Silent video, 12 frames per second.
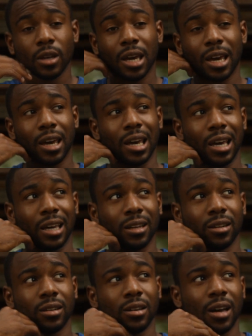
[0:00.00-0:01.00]

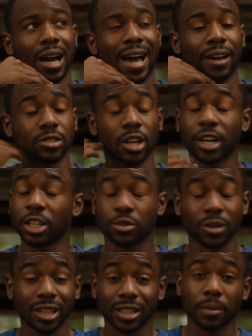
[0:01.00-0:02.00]
and I was already
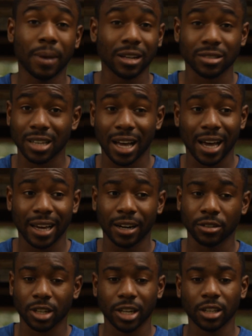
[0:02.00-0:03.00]
drilling them outside.
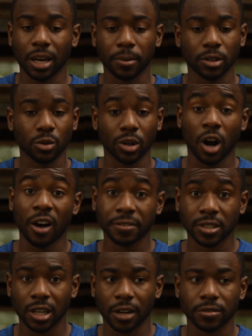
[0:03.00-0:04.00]
I was already able to do it off
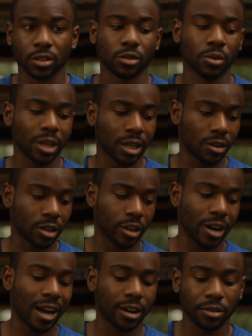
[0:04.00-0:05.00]
stuff, so doing it on the
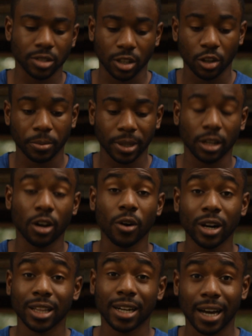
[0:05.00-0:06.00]
ground, it was a little bit
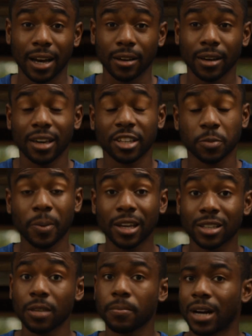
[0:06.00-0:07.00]
lower than I
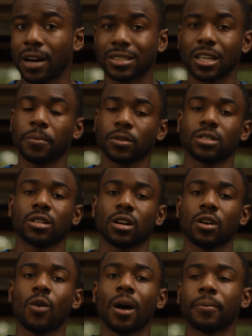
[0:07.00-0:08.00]
expected, but I was able to
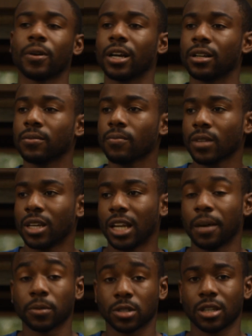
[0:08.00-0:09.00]
cooperate and
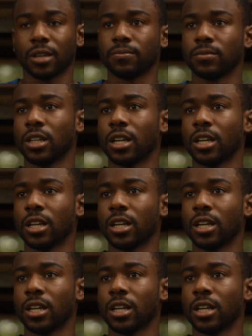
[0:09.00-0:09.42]
able to,